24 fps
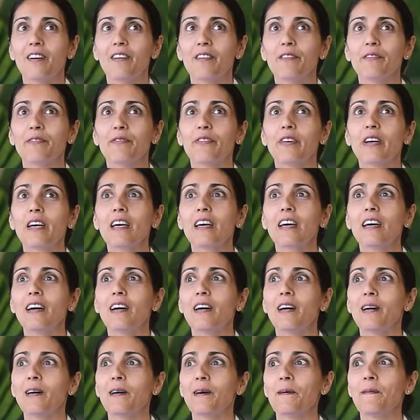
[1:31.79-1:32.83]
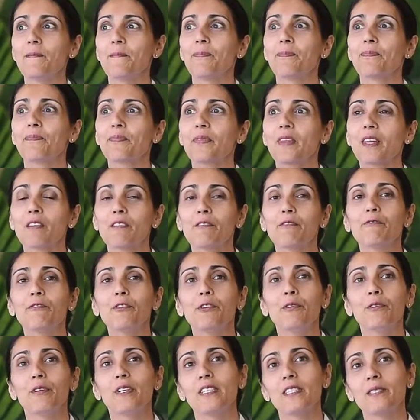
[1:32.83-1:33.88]
of
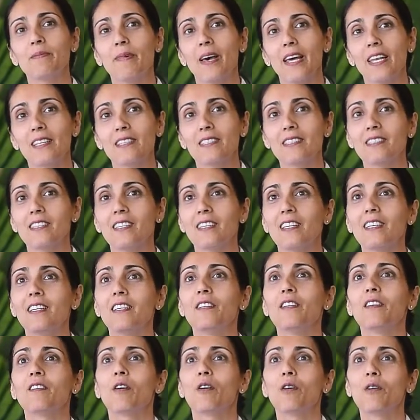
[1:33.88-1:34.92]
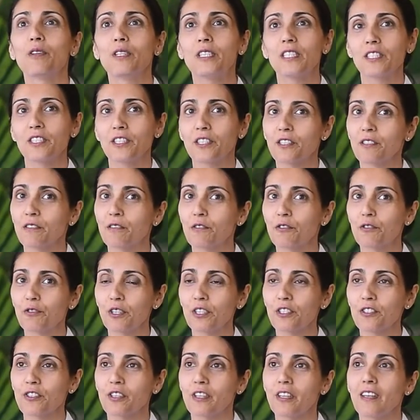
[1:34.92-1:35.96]
food as medicine, holistic
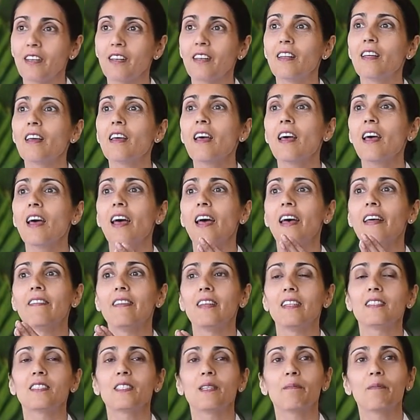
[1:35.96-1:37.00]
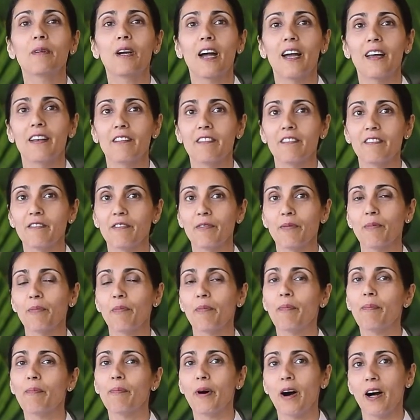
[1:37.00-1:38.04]
nutrition, and then some kind of
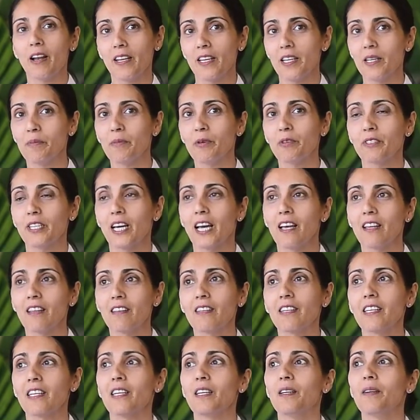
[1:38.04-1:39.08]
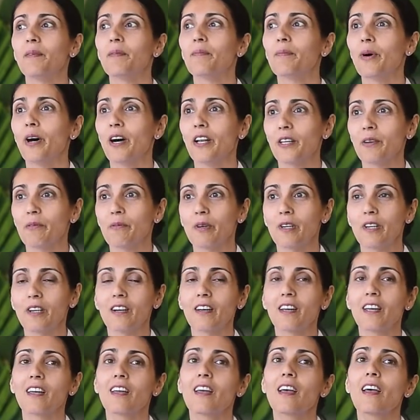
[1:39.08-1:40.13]
body modality, body
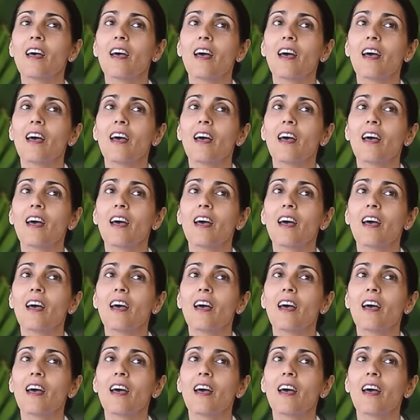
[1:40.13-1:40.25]
work,